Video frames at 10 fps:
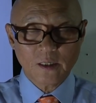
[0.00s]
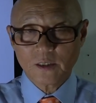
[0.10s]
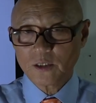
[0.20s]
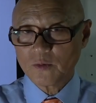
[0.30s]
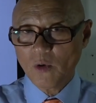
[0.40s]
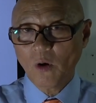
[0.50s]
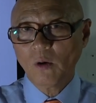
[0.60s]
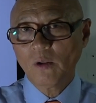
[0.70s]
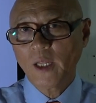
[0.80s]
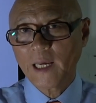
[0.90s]
a
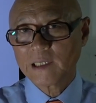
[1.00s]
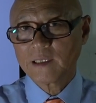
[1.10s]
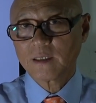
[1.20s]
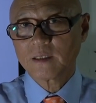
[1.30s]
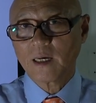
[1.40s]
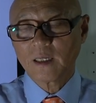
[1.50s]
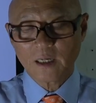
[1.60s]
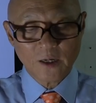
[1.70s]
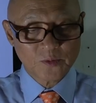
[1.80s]
small SSI dive